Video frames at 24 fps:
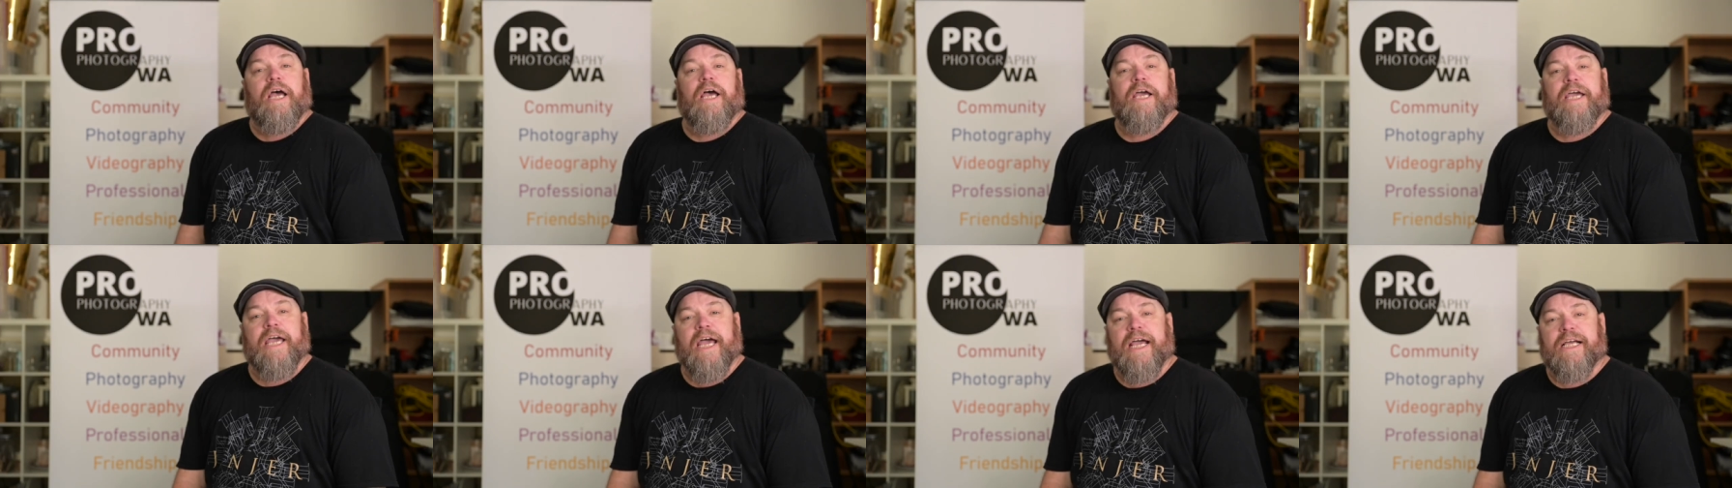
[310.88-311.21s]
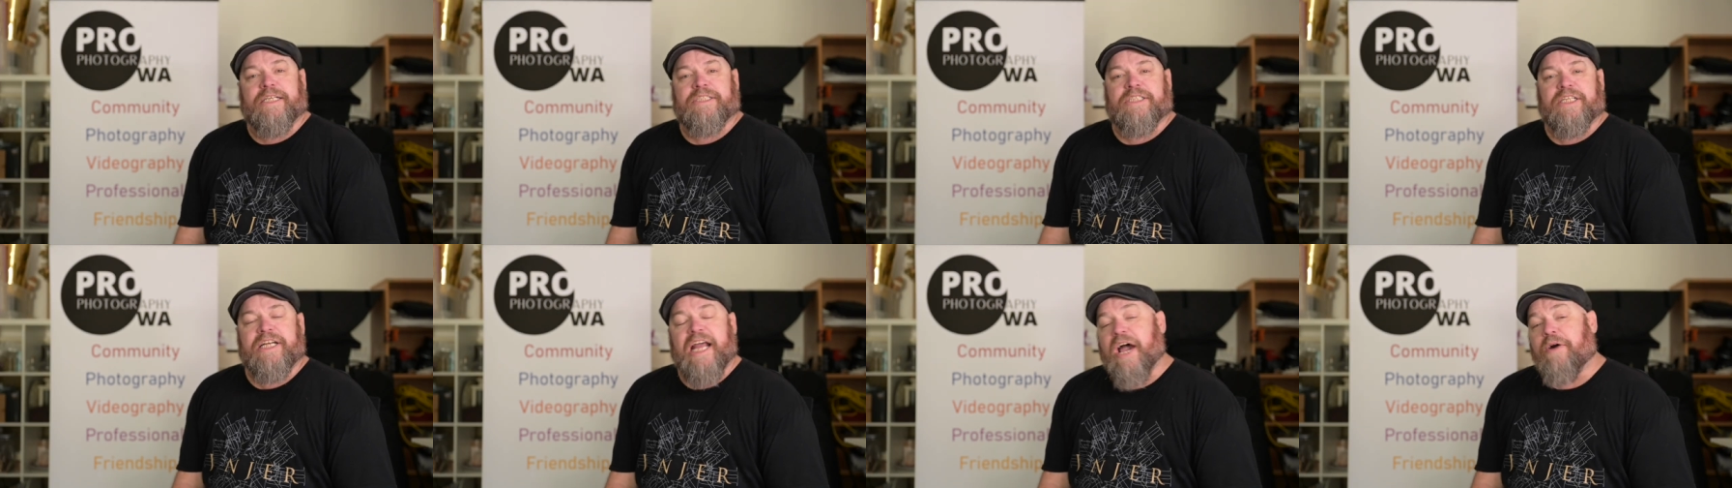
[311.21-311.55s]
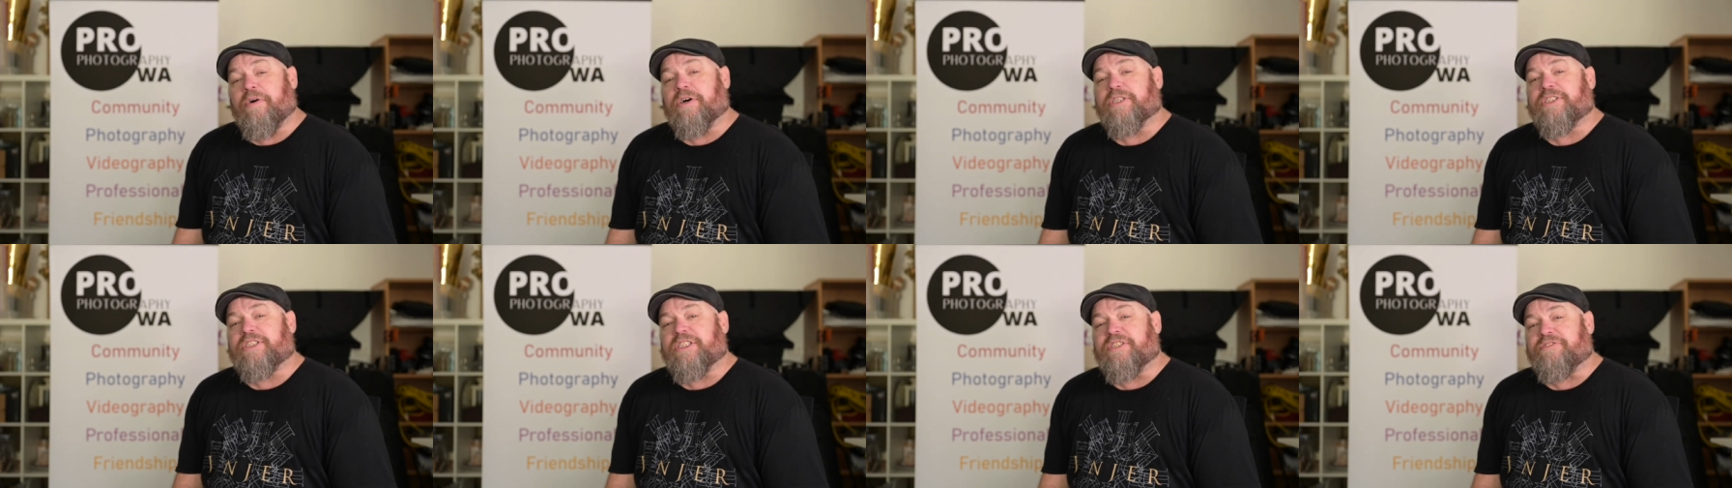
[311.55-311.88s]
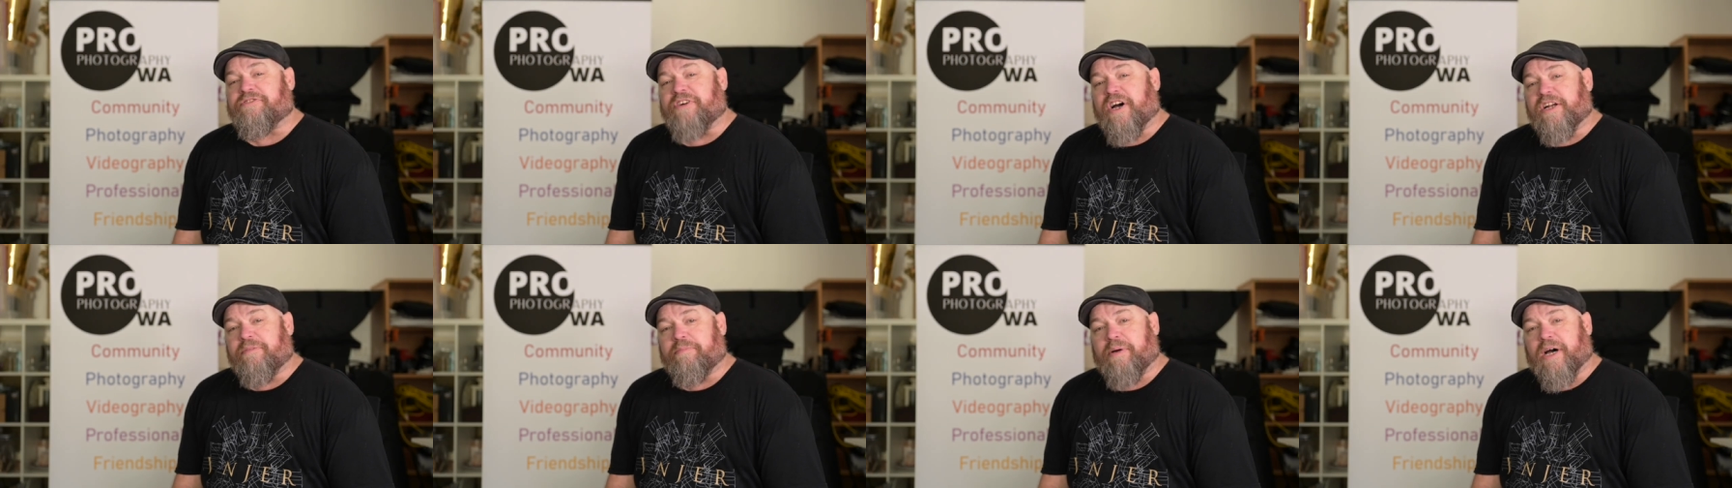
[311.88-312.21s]
Okay, so now on to the
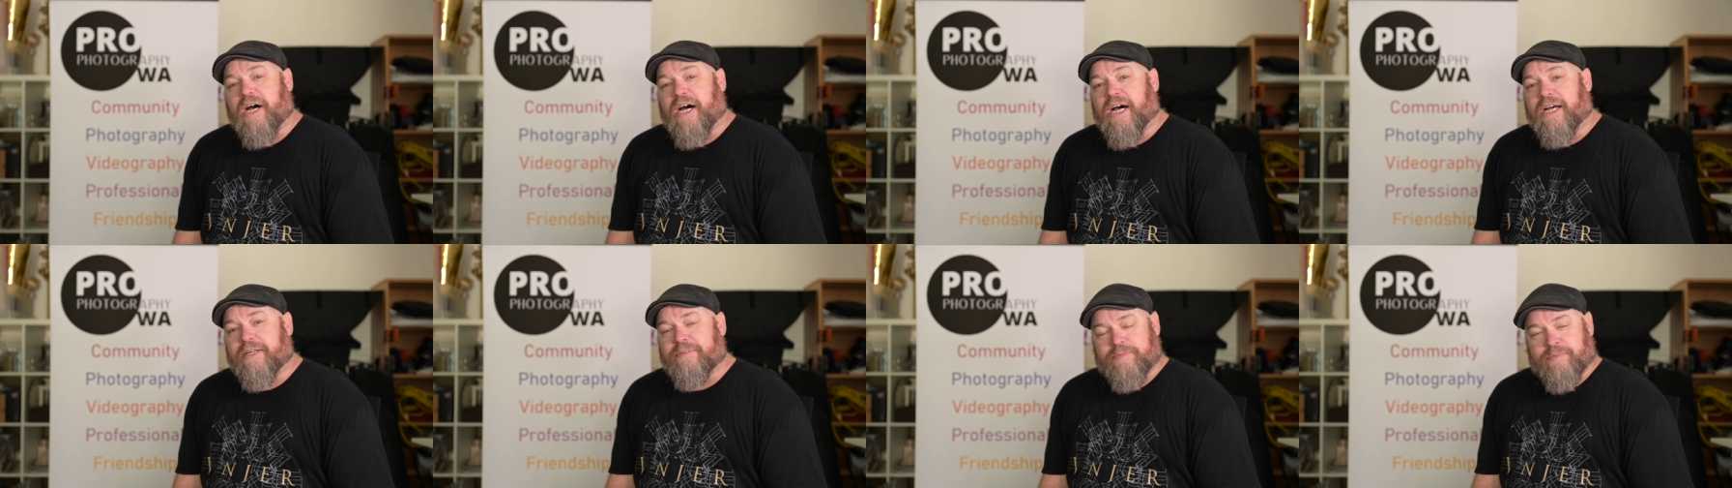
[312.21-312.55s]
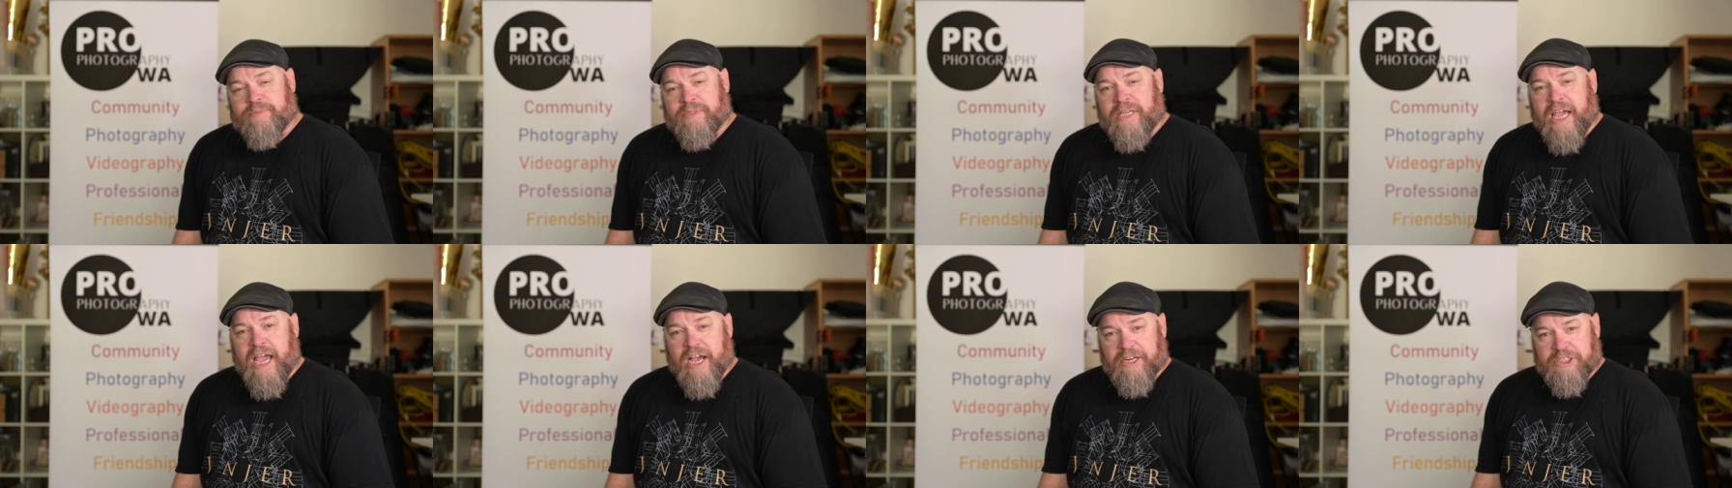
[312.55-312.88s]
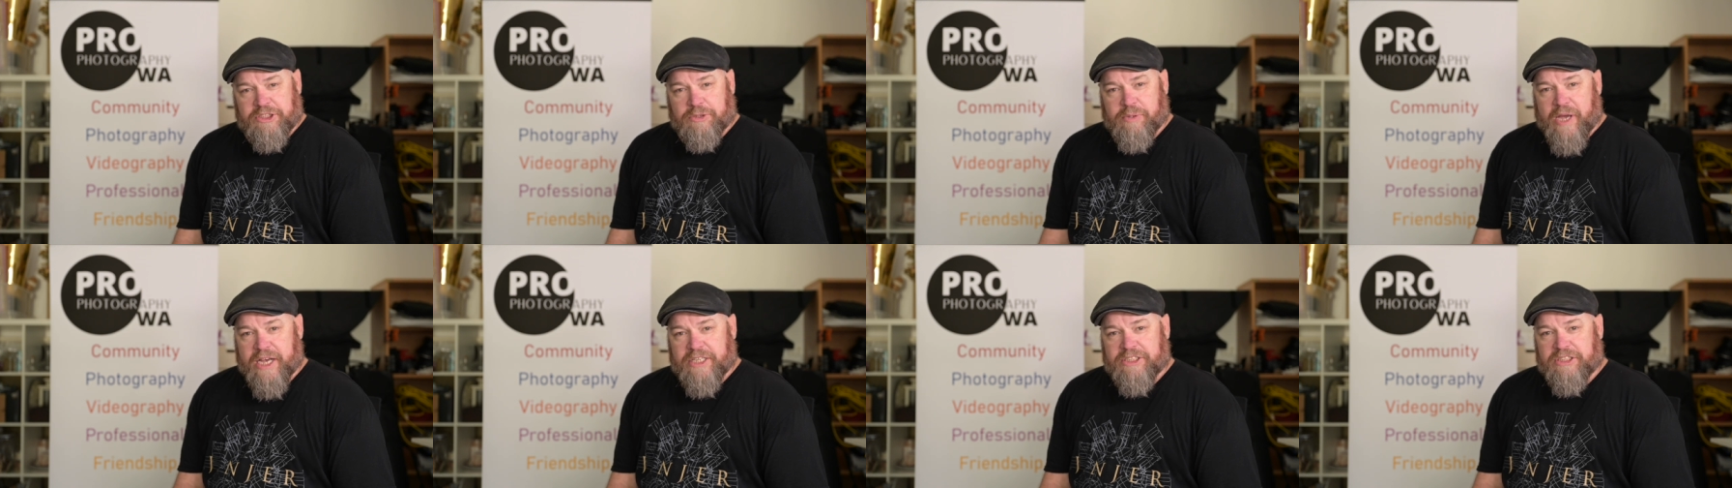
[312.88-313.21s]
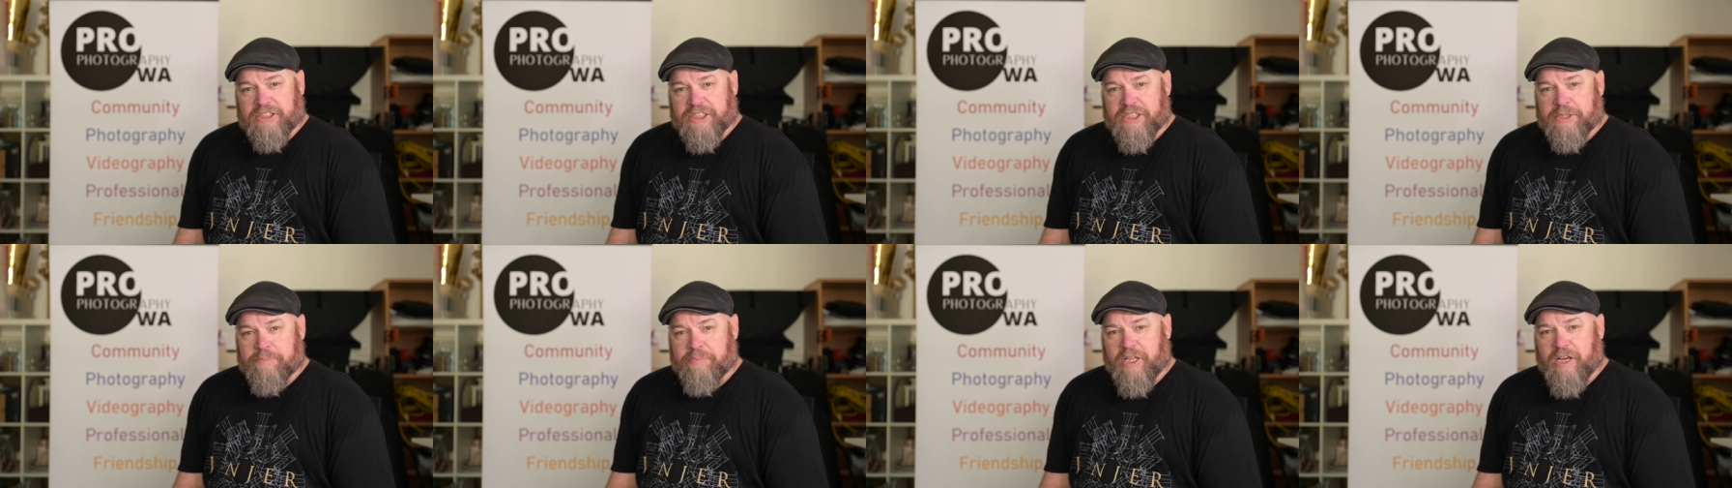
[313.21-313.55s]
fun part, how to
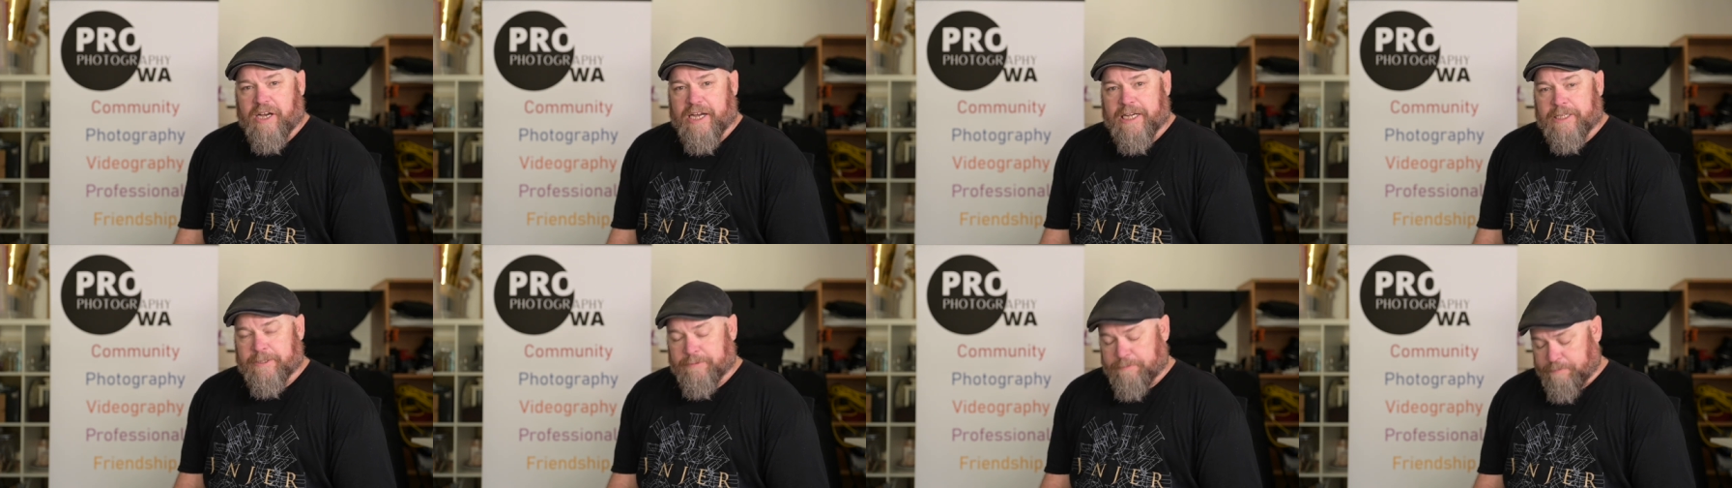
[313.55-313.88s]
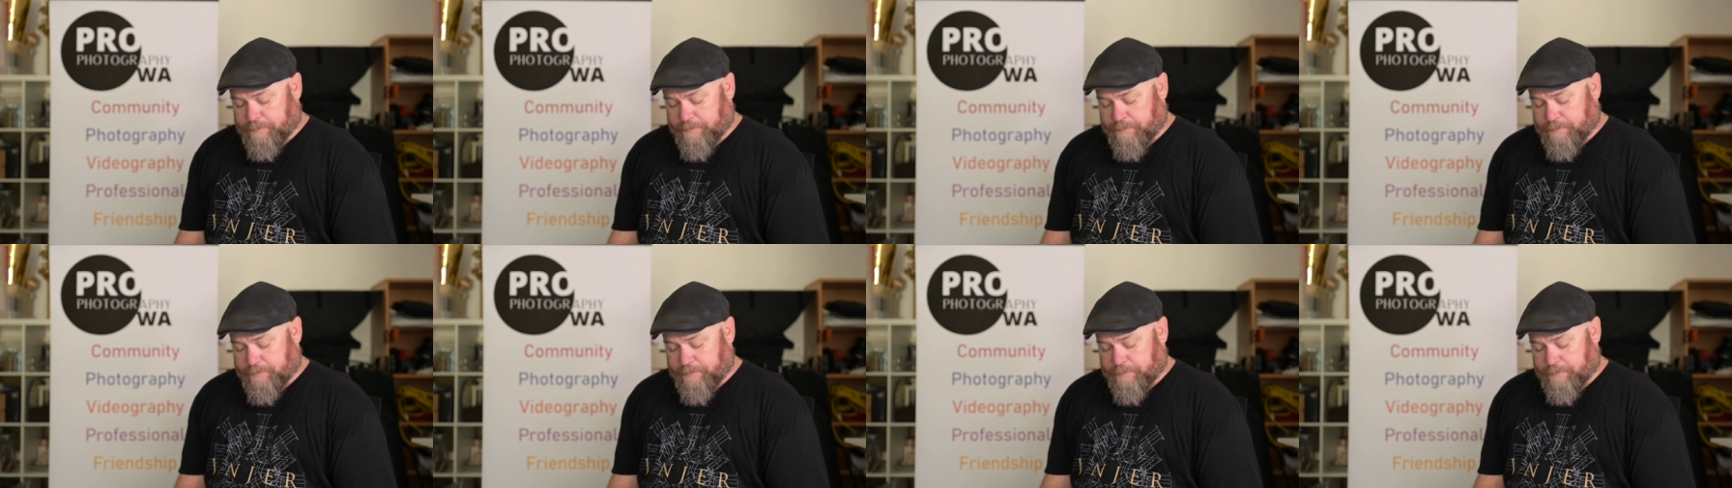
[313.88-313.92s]
actually apply.